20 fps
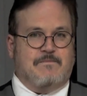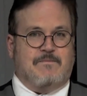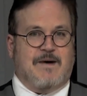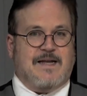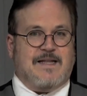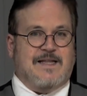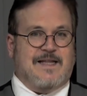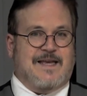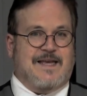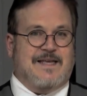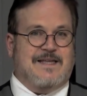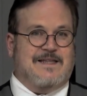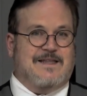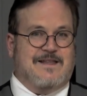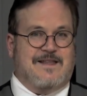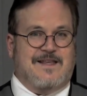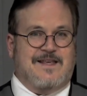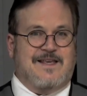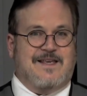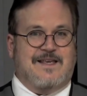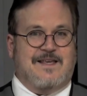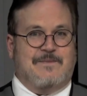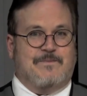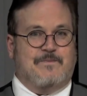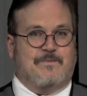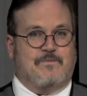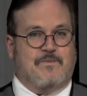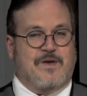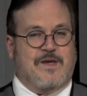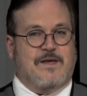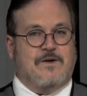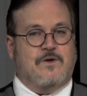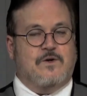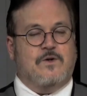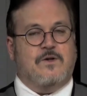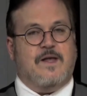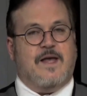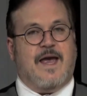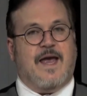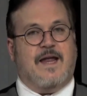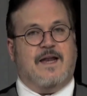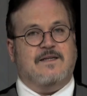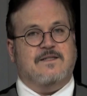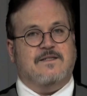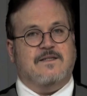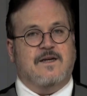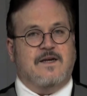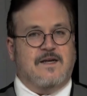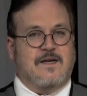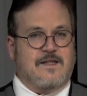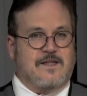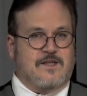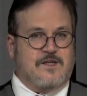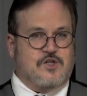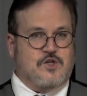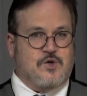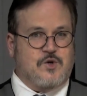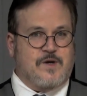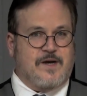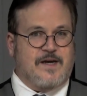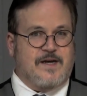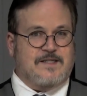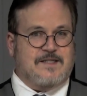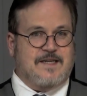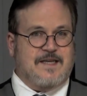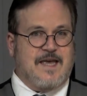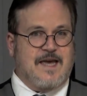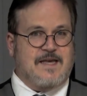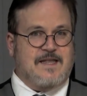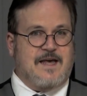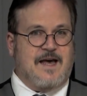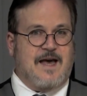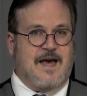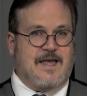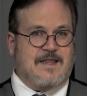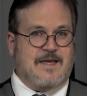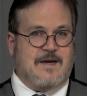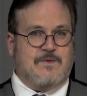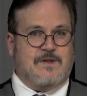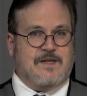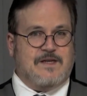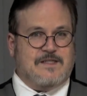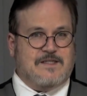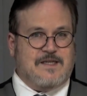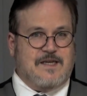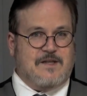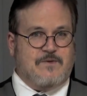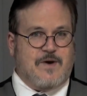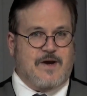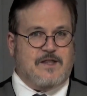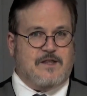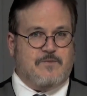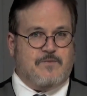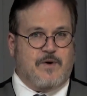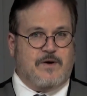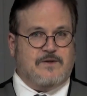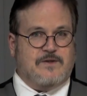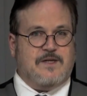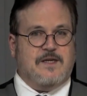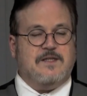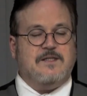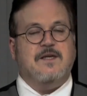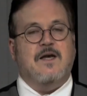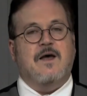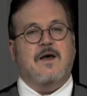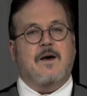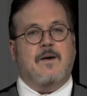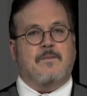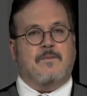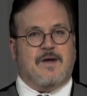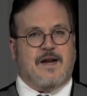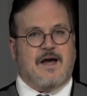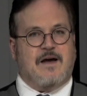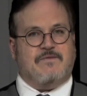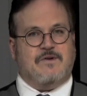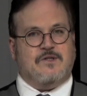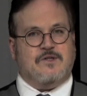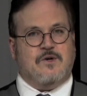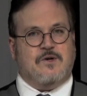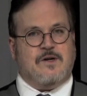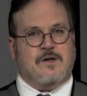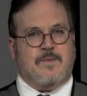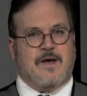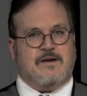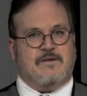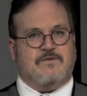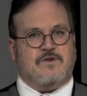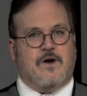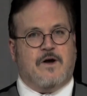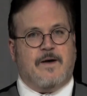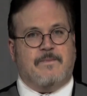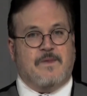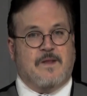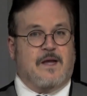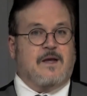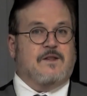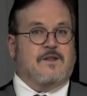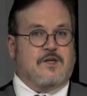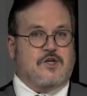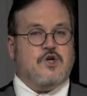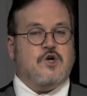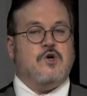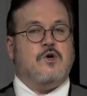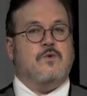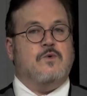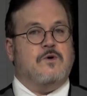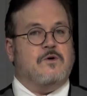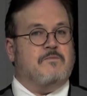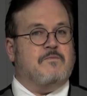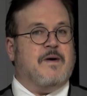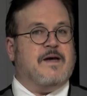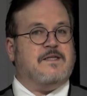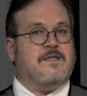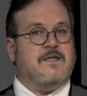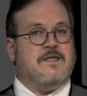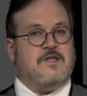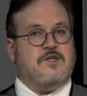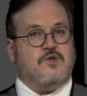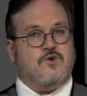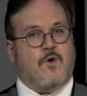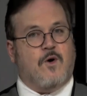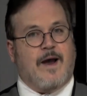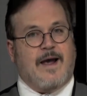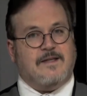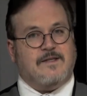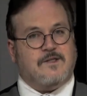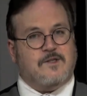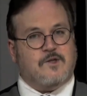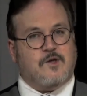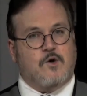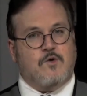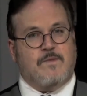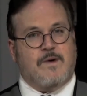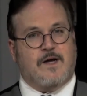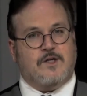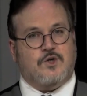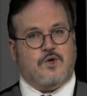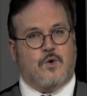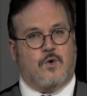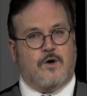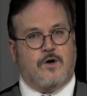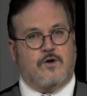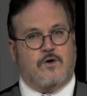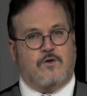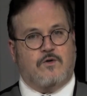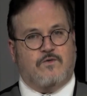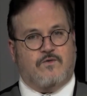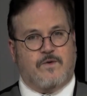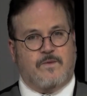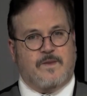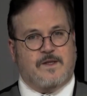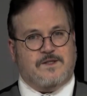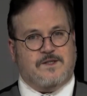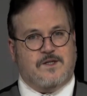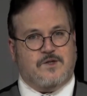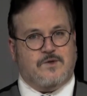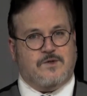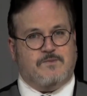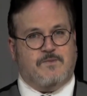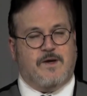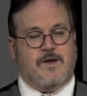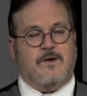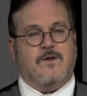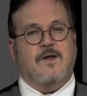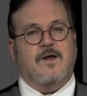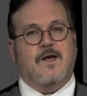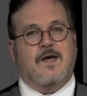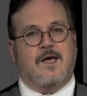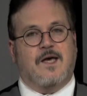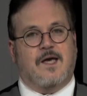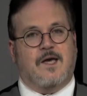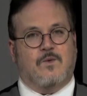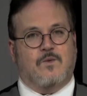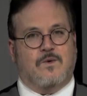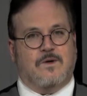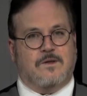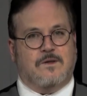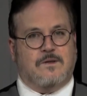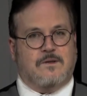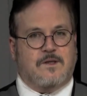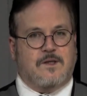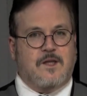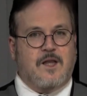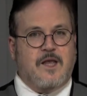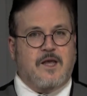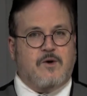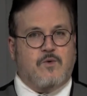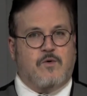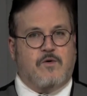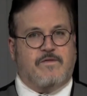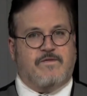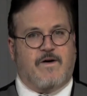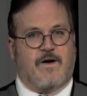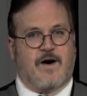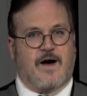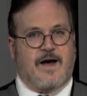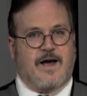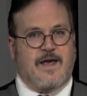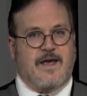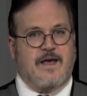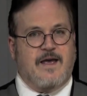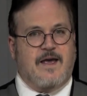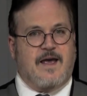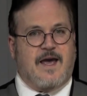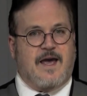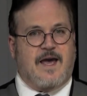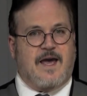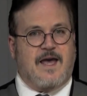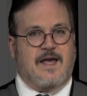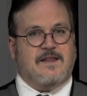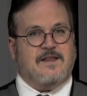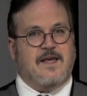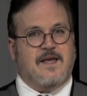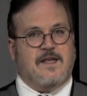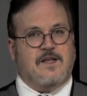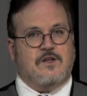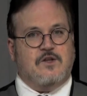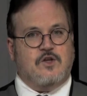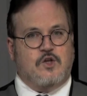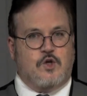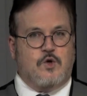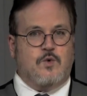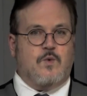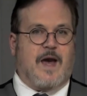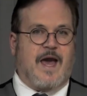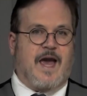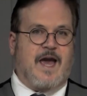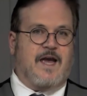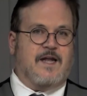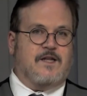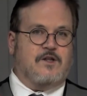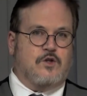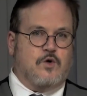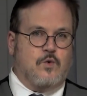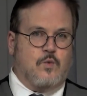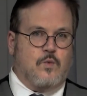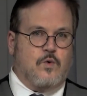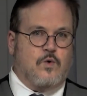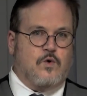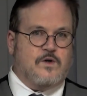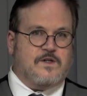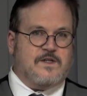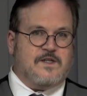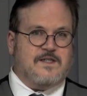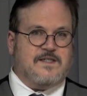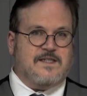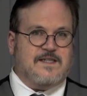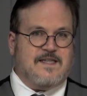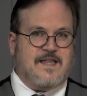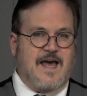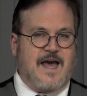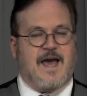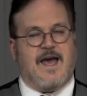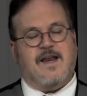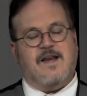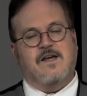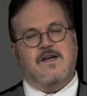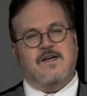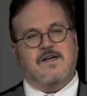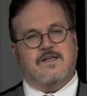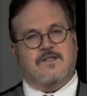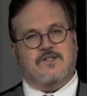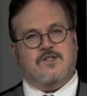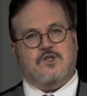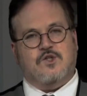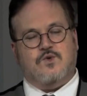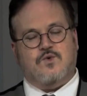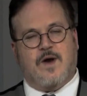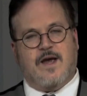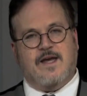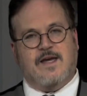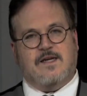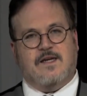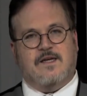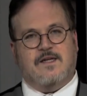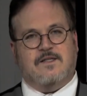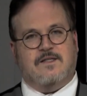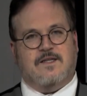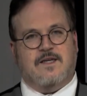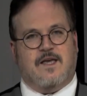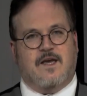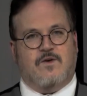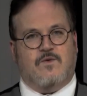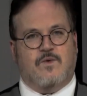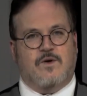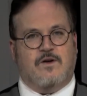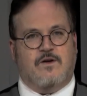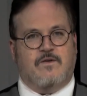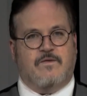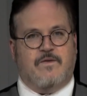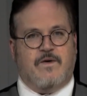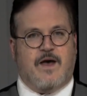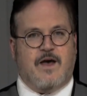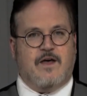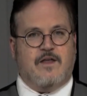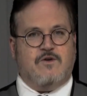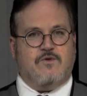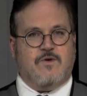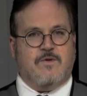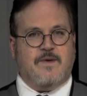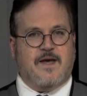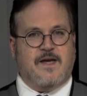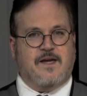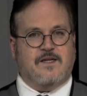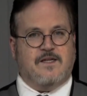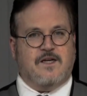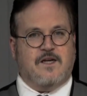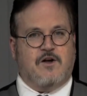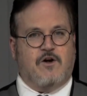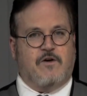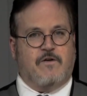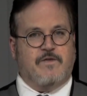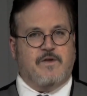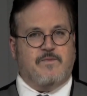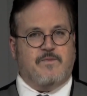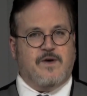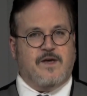muddling the peel and the sugar together, and that will accelerate the process. But after a certain amount of time, the sugar will basically draw out so much oil from the citrus peel, it will liquefy, and then you add the water to that, strain it to get rid of the remainder of the